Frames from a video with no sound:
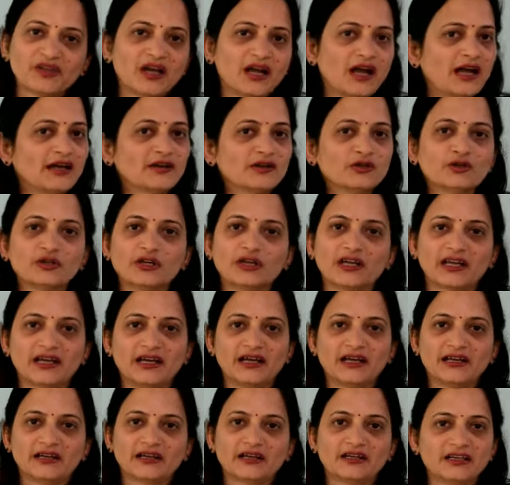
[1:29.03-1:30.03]
I don't
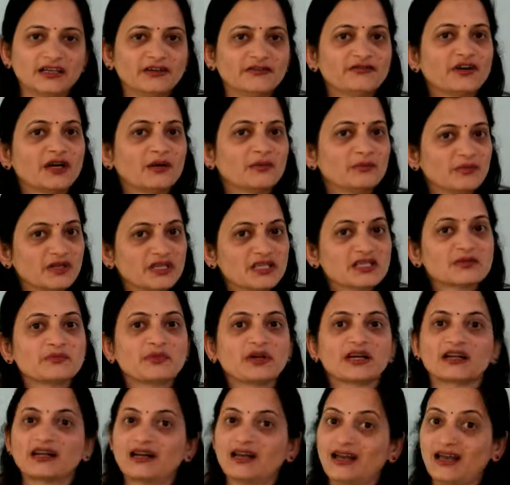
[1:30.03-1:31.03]
care if I miss
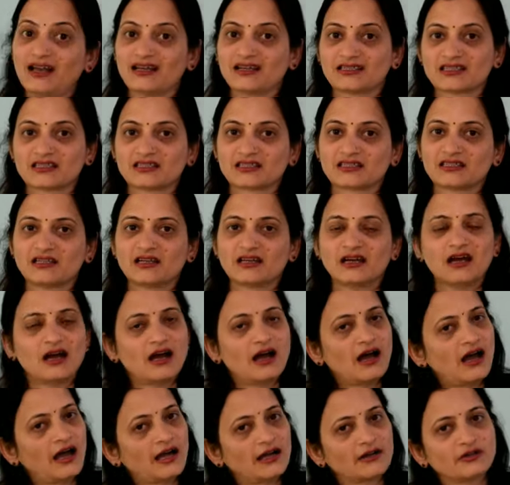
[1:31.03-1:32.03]
my class.
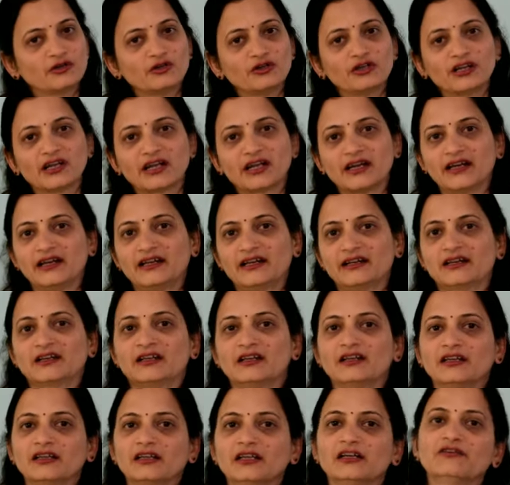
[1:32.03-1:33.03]
I don't care
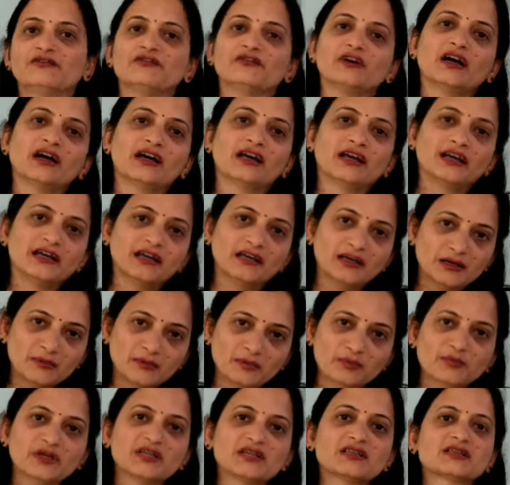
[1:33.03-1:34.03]
if I
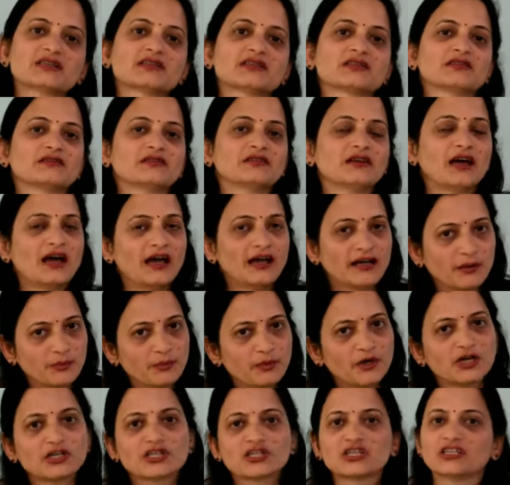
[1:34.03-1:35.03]
miss an
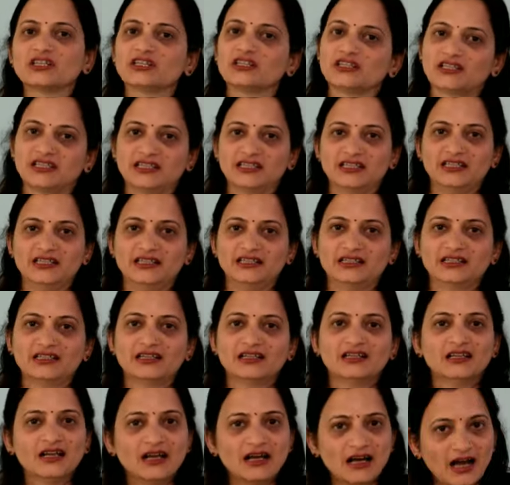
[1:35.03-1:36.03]
opportunity.
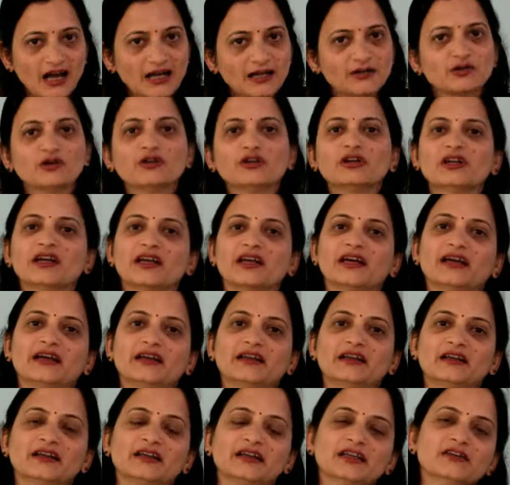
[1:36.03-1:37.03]
I don't care
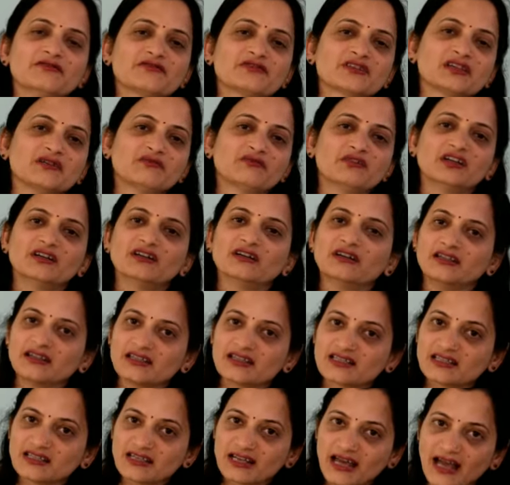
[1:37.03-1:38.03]
if someone
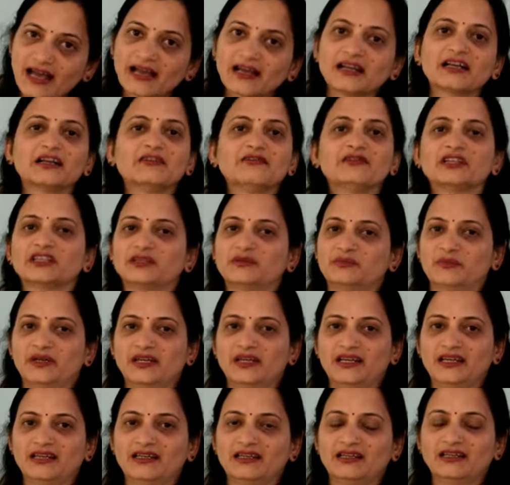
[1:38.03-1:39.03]
doesn't agree with
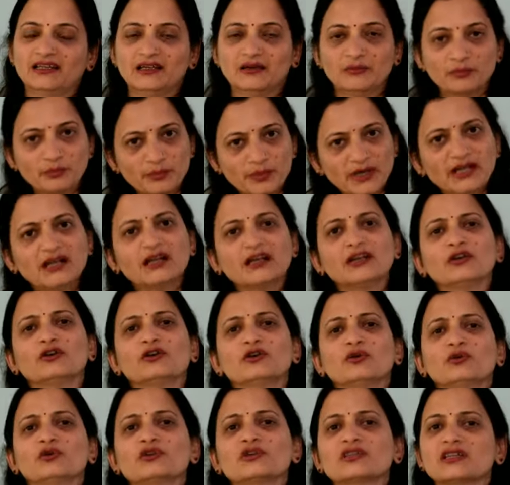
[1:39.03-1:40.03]
me. Build your
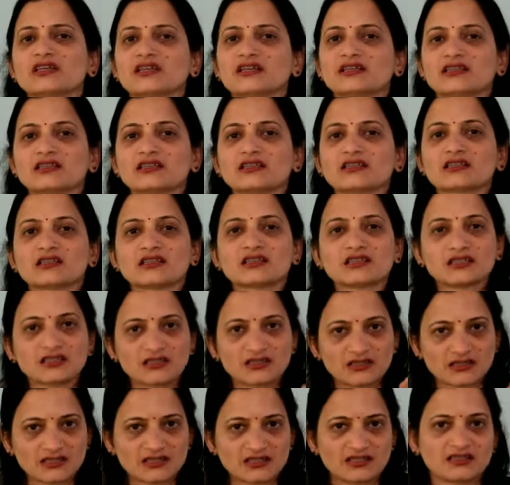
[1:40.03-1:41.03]
own
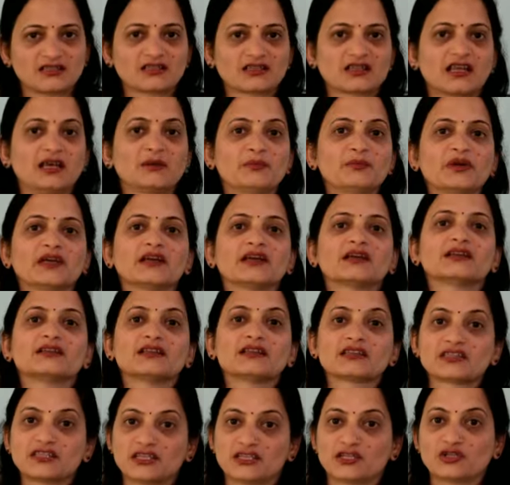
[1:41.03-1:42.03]
sentences keeping the
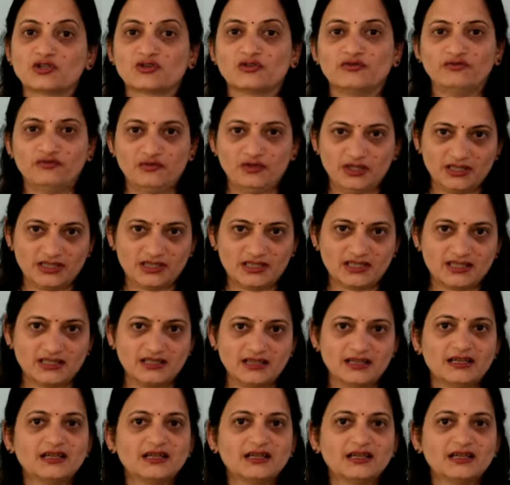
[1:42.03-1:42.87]
set of words.